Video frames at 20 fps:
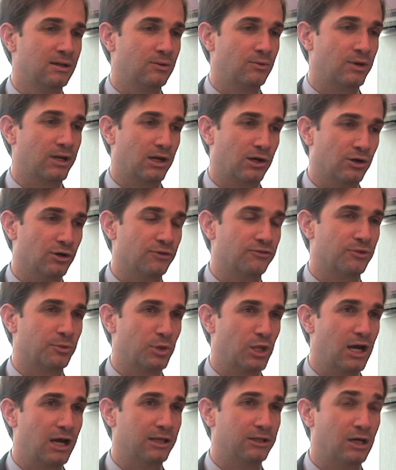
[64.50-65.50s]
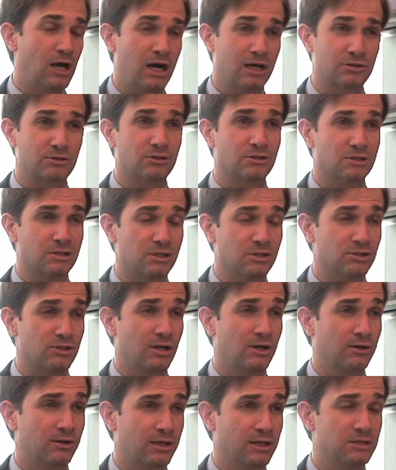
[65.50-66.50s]
what I heard from a lot of doctors is
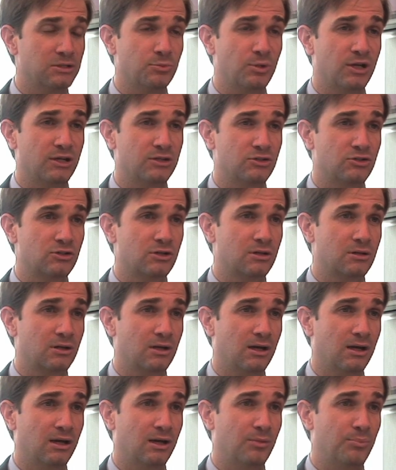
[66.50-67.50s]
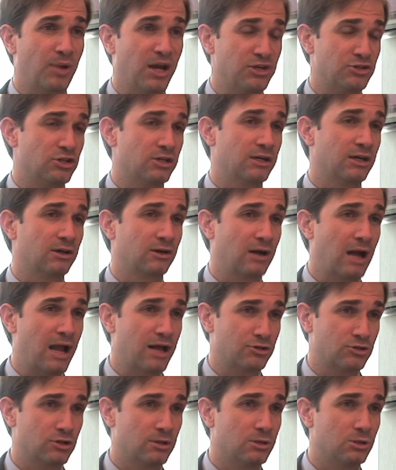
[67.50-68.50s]
you don't get as much patient
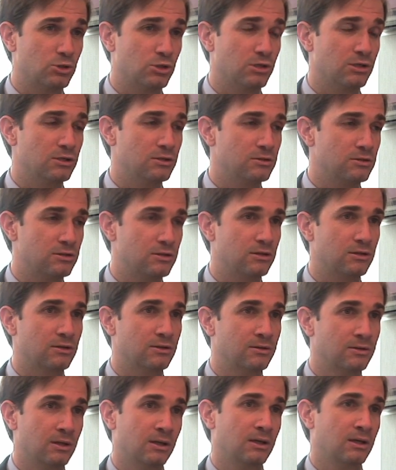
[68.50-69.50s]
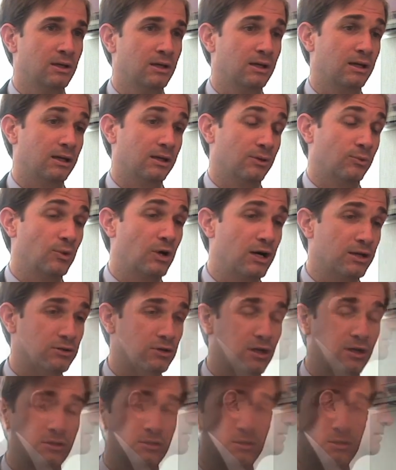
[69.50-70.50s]
interaction as you used to. And when I
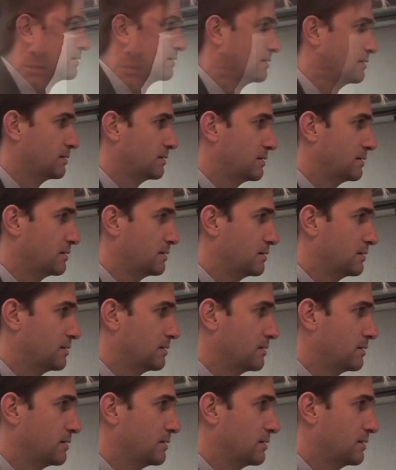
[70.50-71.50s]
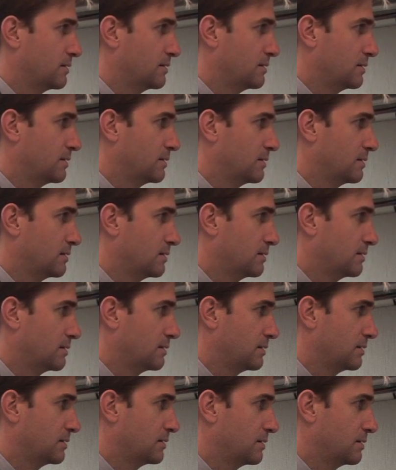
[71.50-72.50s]
talked to lawyers, they said that
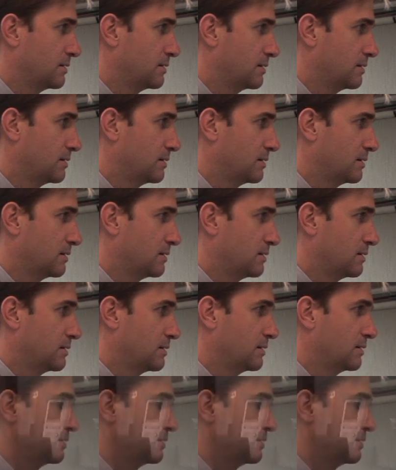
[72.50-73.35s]
you still get a lot